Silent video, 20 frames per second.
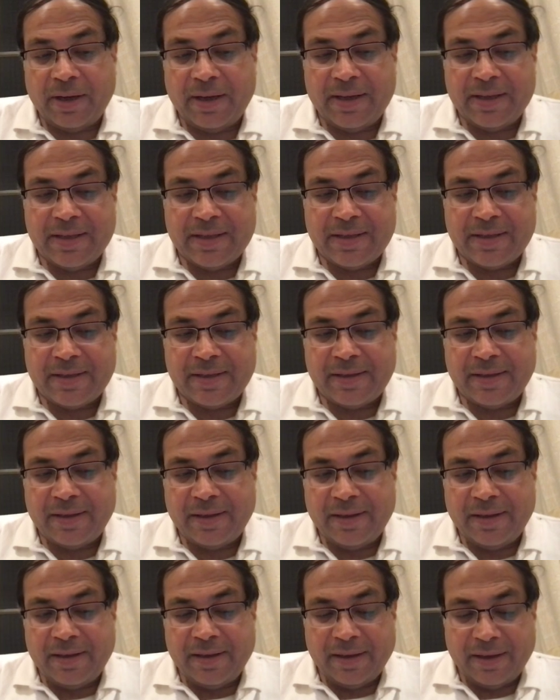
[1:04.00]
is
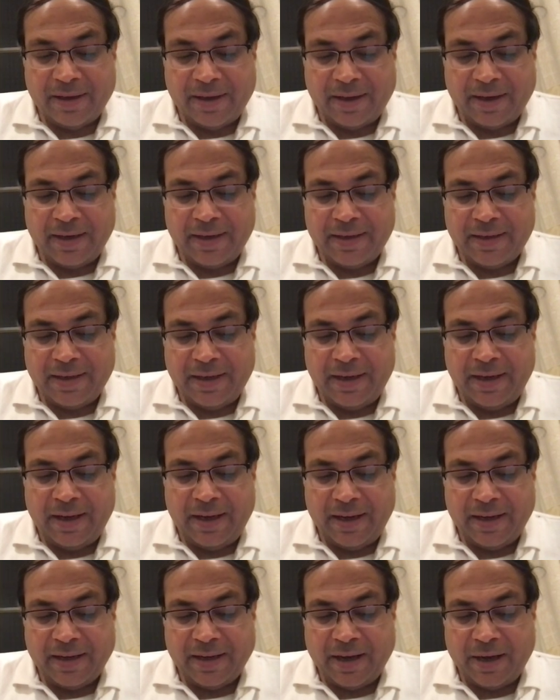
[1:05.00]
currently
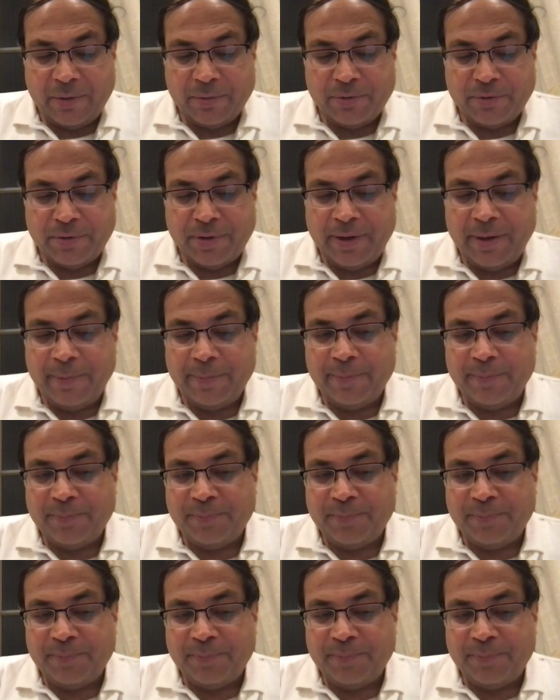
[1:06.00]
encountering